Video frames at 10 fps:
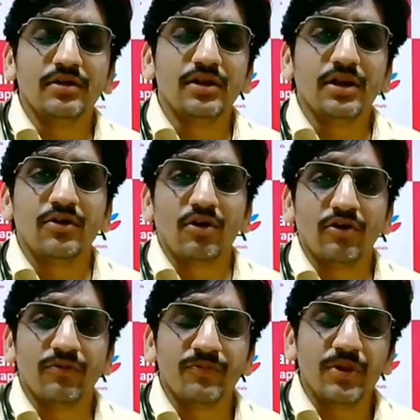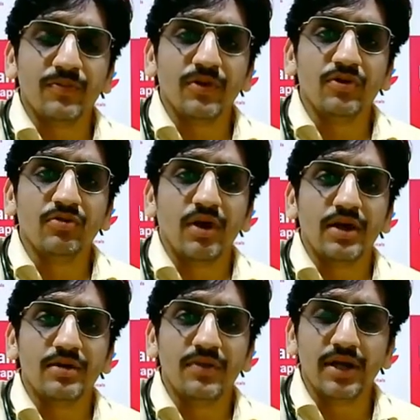there are a lot of people who
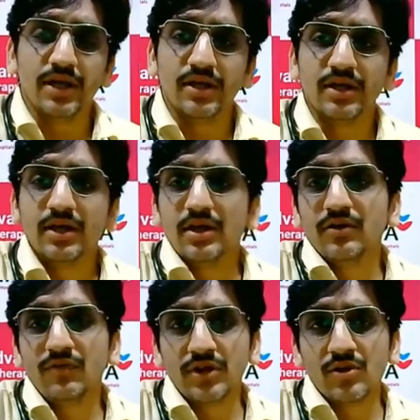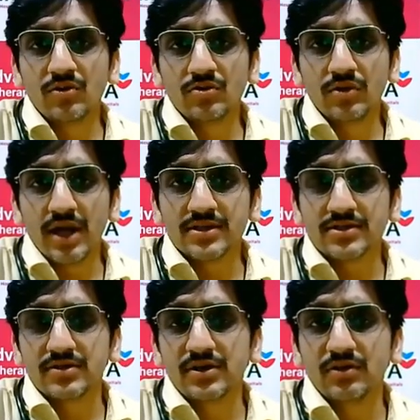are debating whether to do cancer
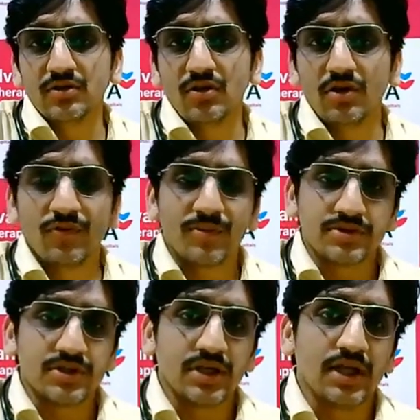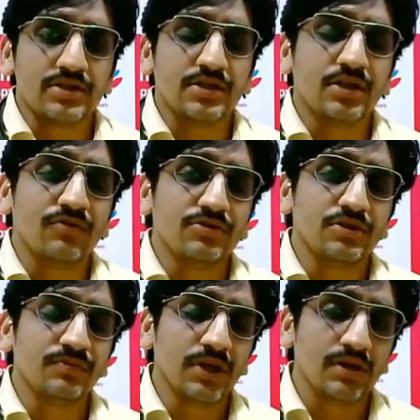screening or not for prostate cancer. There was
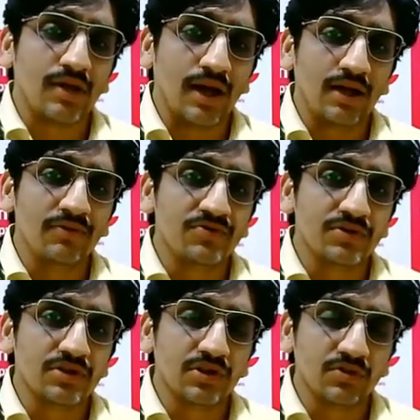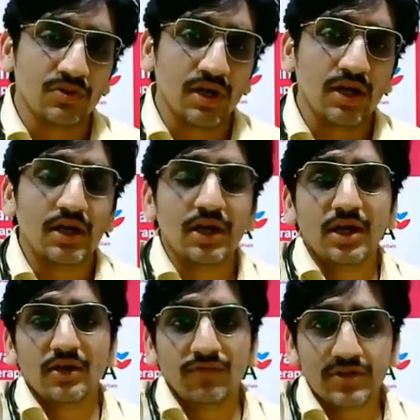a big trial which was in UK,
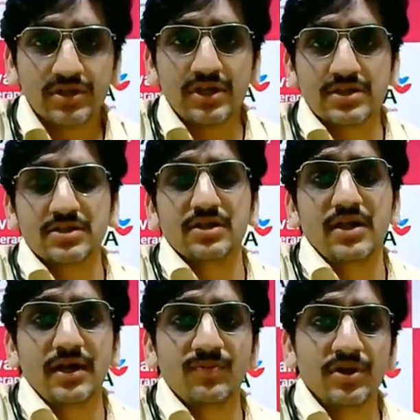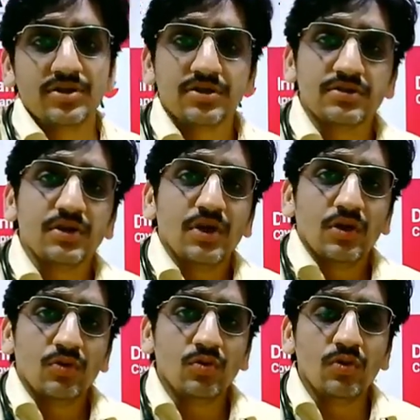which suggested that patients
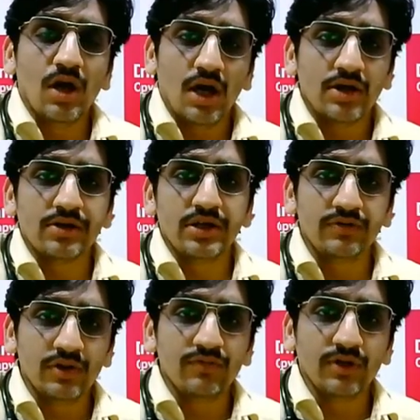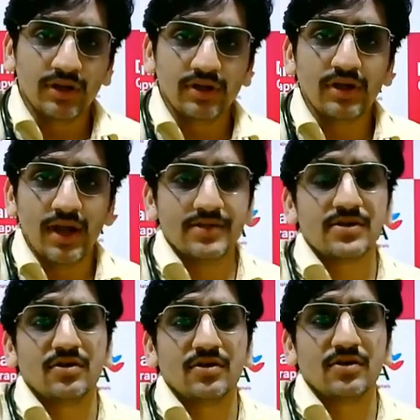who are even with
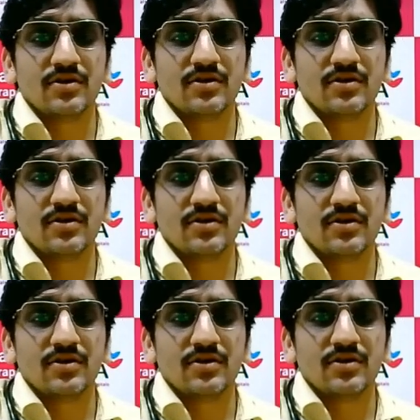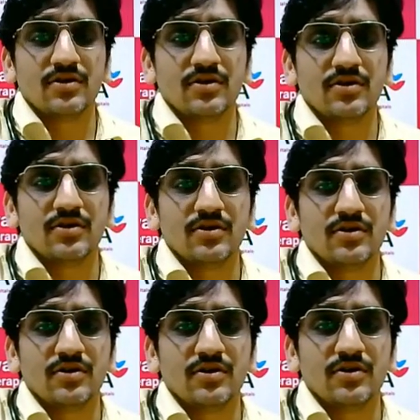cancer of prostate can go ahead and lead a
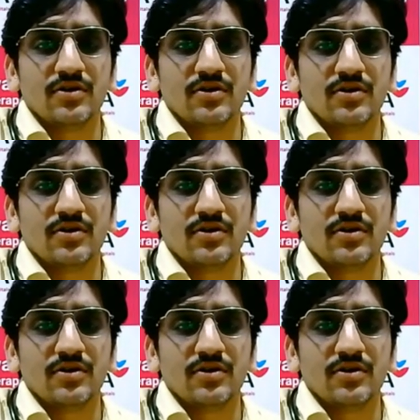normal life.